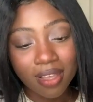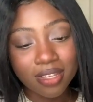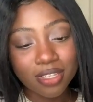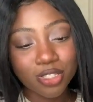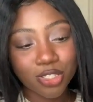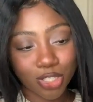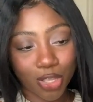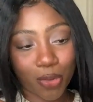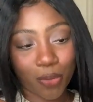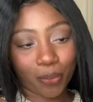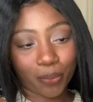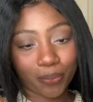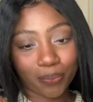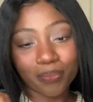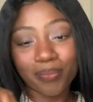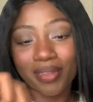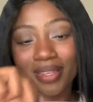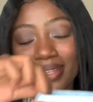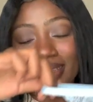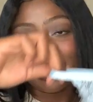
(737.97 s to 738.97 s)
So
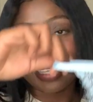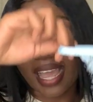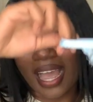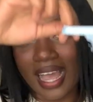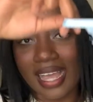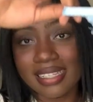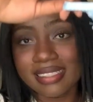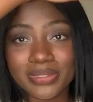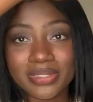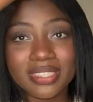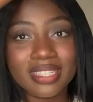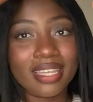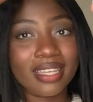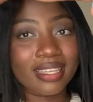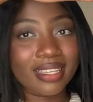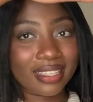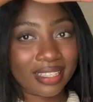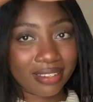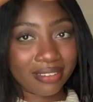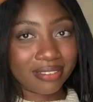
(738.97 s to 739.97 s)
yeah, it like
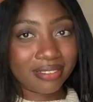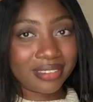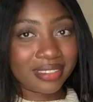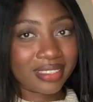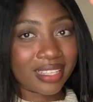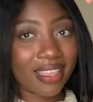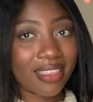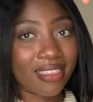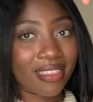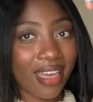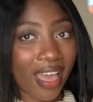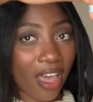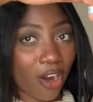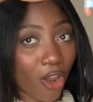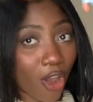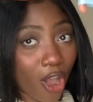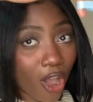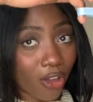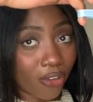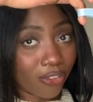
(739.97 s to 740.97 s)
gives that
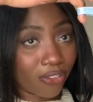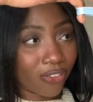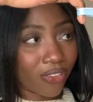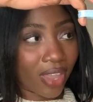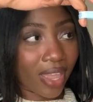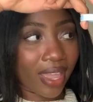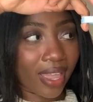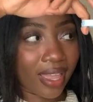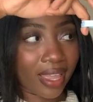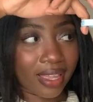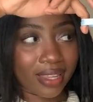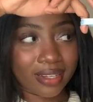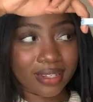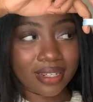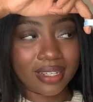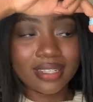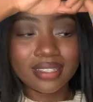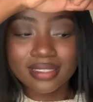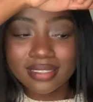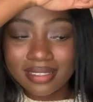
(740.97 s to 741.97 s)
off, and
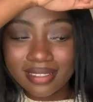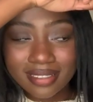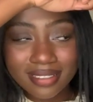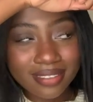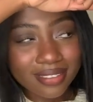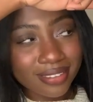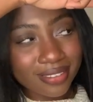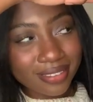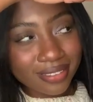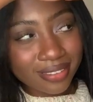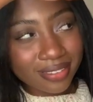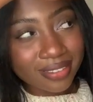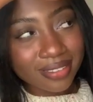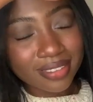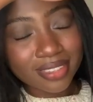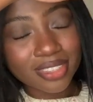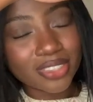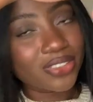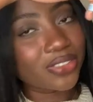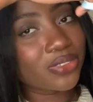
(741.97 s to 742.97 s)
yeah,
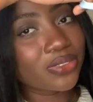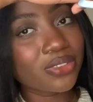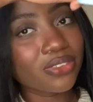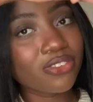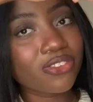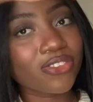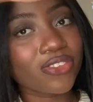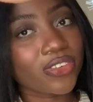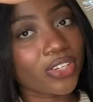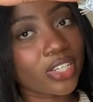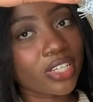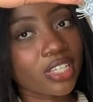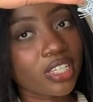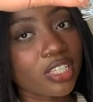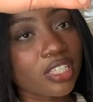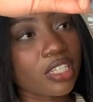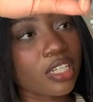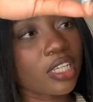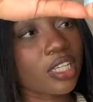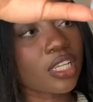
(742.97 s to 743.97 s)
so
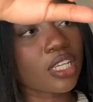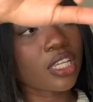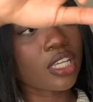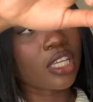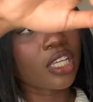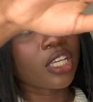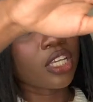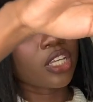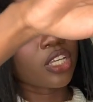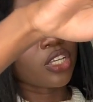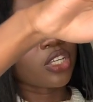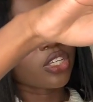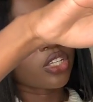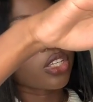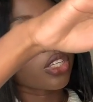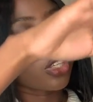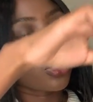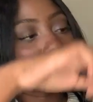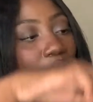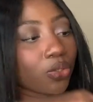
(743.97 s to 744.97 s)
freaking
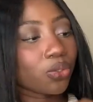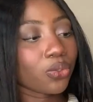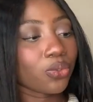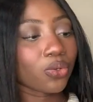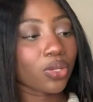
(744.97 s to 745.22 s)
cute.